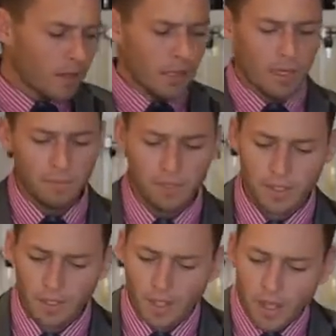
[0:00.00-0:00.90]
And
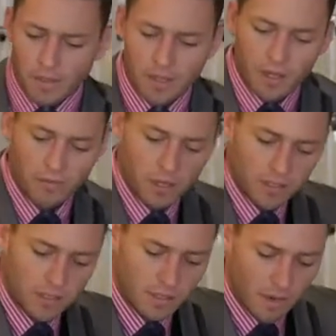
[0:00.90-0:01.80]
then I've
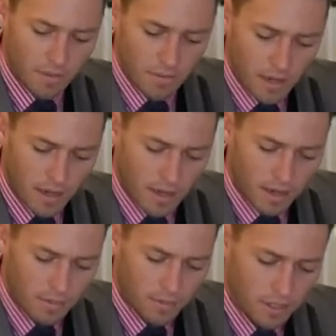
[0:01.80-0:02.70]
got some
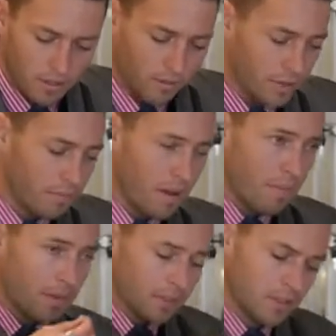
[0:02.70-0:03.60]
green
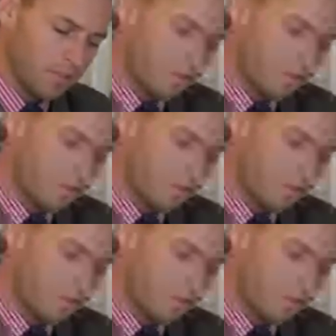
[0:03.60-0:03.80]
pepper, just